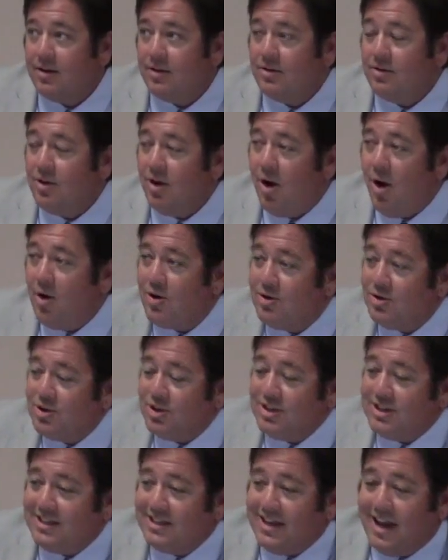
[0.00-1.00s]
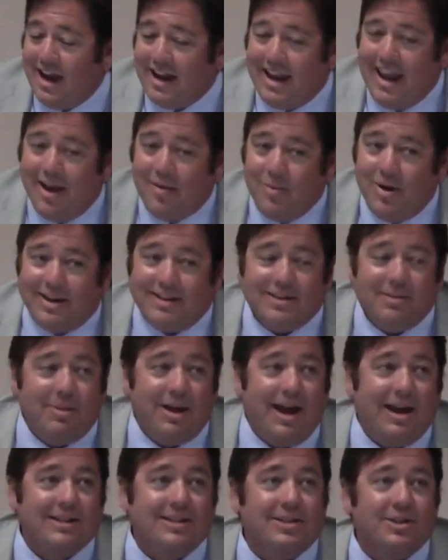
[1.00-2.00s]
George. No, you should see. I can't wait to
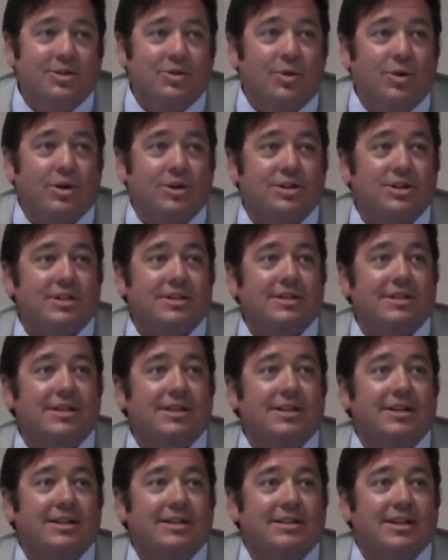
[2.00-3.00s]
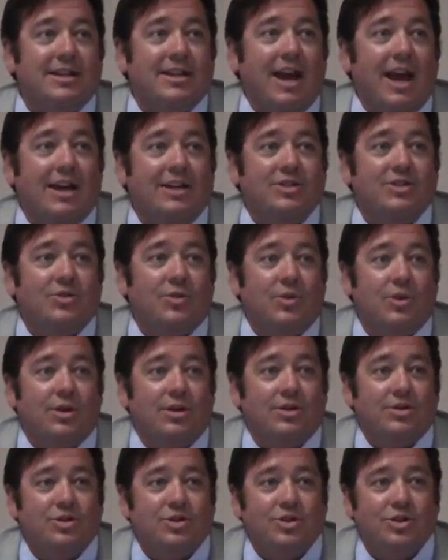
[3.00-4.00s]
pass the torch. It's a it's a nice
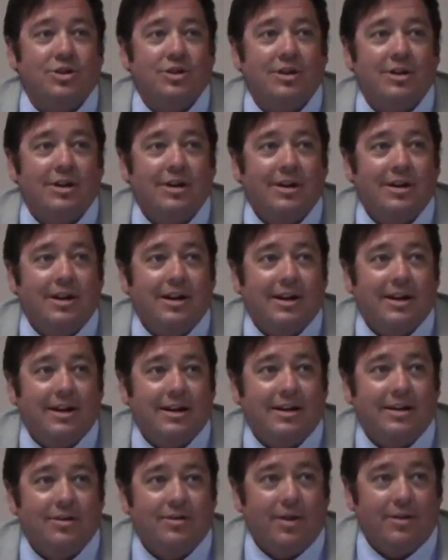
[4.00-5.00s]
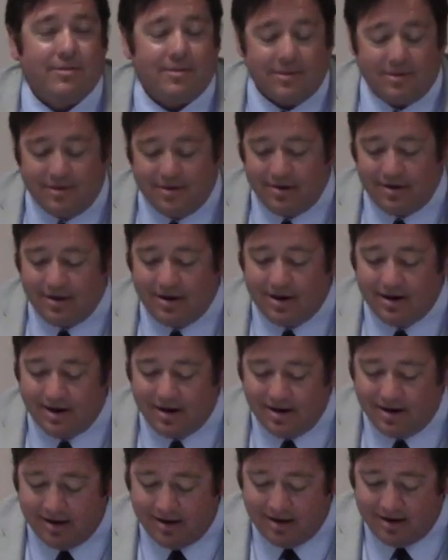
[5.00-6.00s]
torch, and whoever.
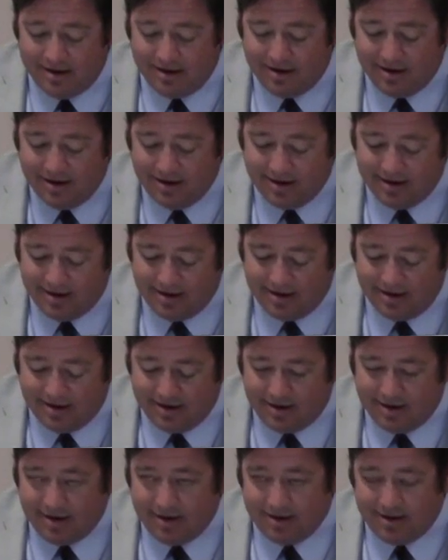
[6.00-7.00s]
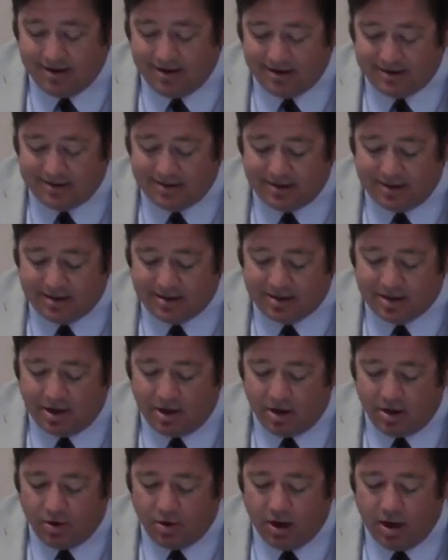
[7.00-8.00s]
Uh, that's it.
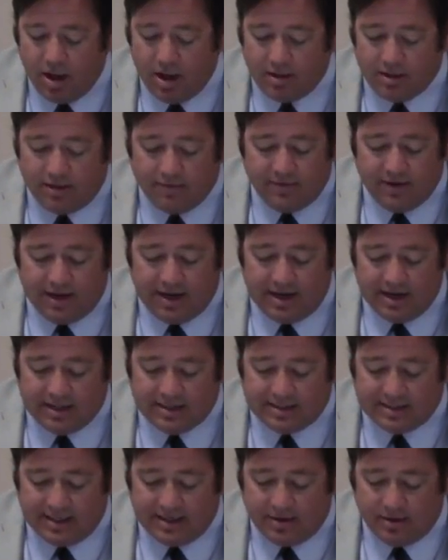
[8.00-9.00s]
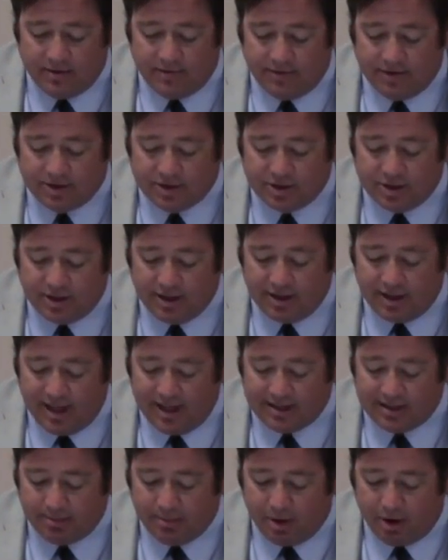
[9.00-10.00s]
So the VNNC to officially
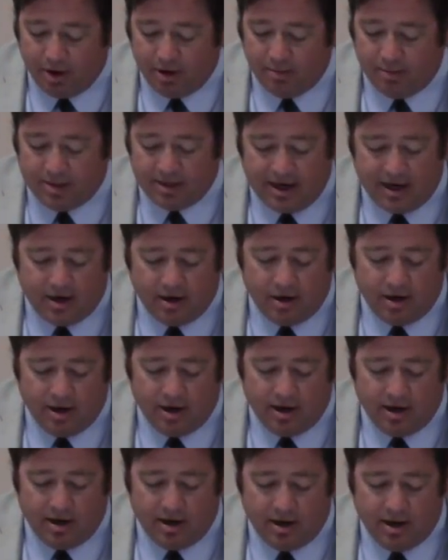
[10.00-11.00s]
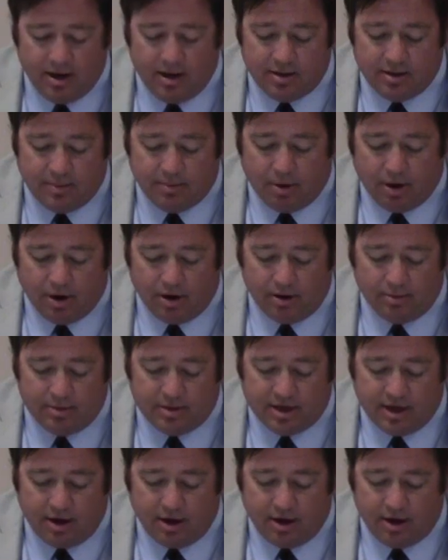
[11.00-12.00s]
elect a parliamentarian. The
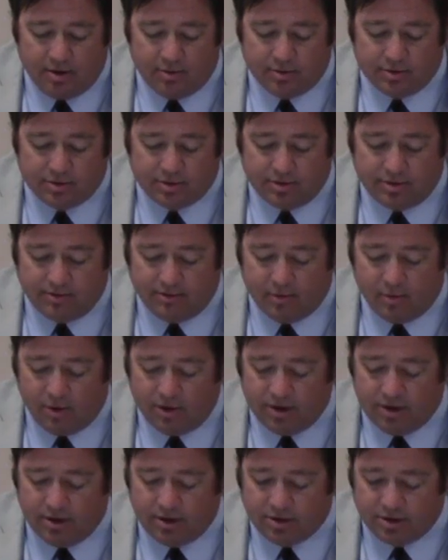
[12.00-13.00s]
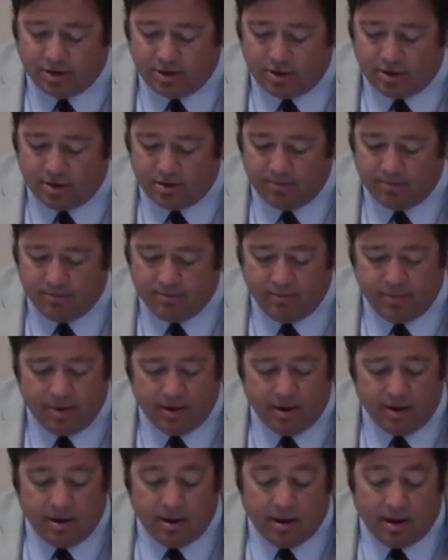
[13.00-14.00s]
parliamentarian will serve a one-year term.
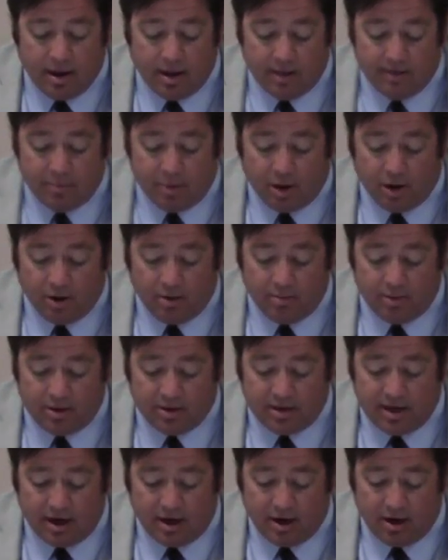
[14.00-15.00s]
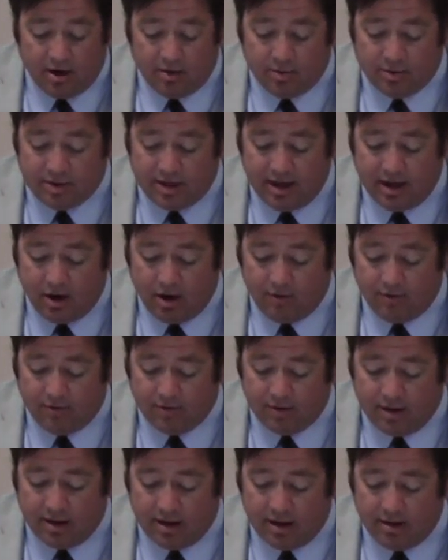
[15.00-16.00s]
Uh, the parliamentarian will take over
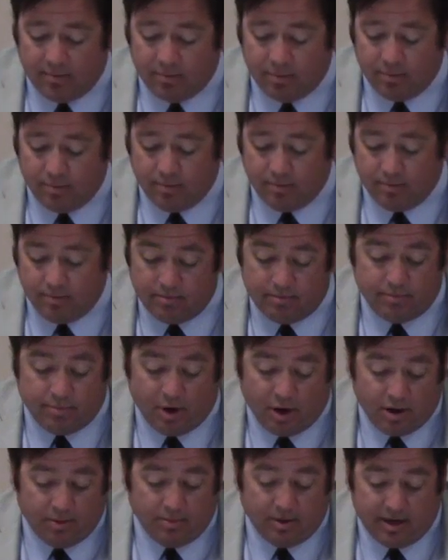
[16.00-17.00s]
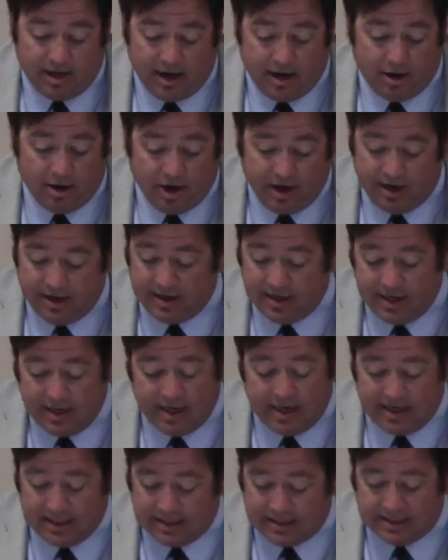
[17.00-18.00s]
the
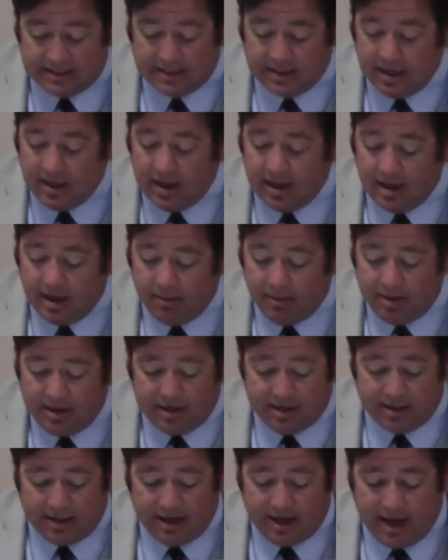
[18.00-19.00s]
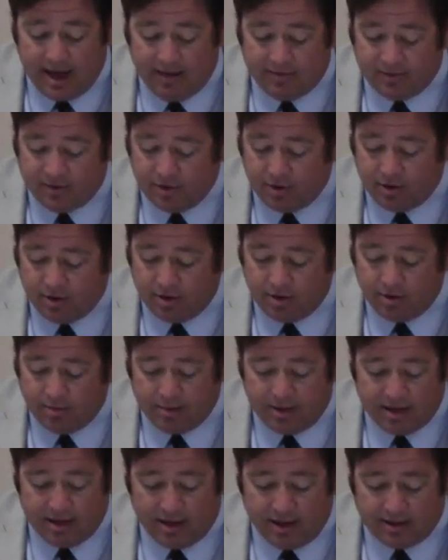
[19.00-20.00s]
parliamentarianness immediately after
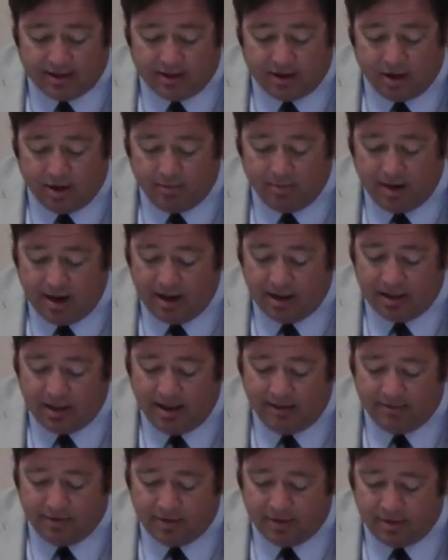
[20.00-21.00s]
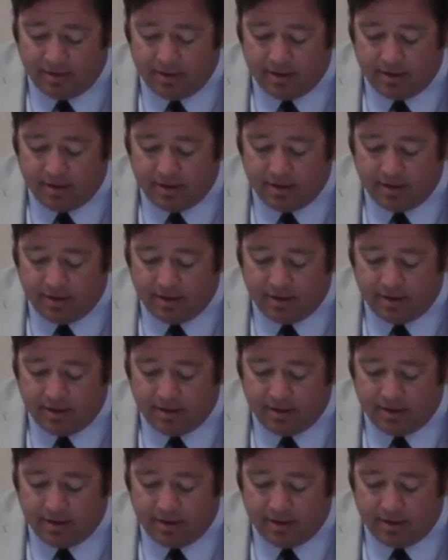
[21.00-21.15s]
being elected on May 11th.